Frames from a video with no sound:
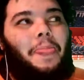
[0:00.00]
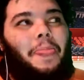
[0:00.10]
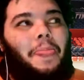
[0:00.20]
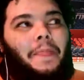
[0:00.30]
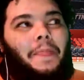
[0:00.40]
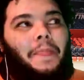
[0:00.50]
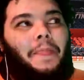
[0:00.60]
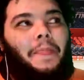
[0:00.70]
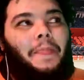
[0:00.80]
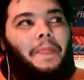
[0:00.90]
But
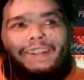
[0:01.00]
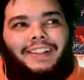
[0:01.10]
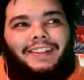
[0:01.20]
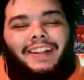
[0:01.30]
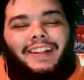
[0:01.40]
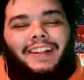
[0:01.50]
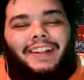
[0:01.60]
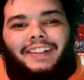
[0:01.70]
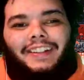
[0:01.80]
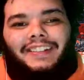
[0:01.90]

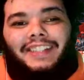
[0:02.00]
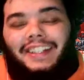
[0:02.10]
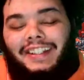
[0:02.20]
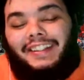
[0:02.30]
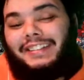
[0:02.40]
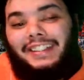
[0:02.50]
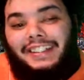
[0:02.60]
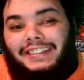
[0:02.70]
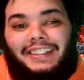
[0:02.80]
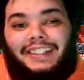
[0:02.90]
like seeing
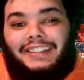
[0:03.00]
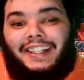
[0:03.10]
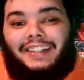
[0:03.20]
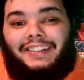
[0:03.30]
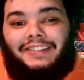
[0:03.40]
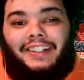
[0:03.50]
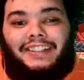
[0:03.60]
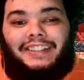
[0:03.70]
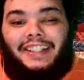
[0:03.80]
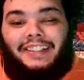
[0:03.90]
Illinois get
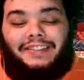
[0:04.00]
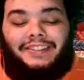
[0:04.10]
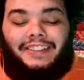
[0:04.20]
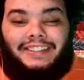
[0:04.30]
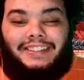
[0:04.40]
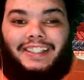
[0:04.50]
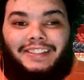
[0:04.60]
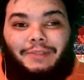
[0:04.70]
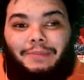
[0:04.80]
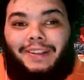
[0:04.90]
selected on Selection Sunday is
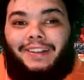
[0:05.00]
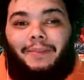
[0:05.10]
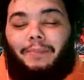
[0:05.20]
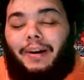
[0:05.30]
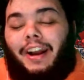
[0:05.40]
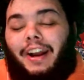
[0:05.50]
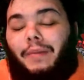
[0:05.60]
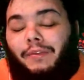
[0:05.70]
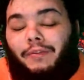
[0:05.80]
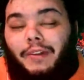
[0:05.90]
gonna be a proud
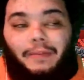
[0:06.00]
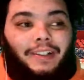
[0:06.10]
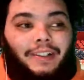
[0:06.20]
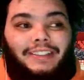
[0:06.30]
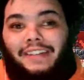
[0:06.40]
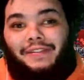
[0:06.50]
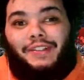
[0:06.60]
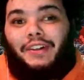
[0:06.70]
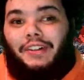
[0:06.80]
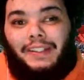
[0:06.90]
move for me because I haven't
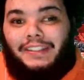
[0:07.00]
saw them get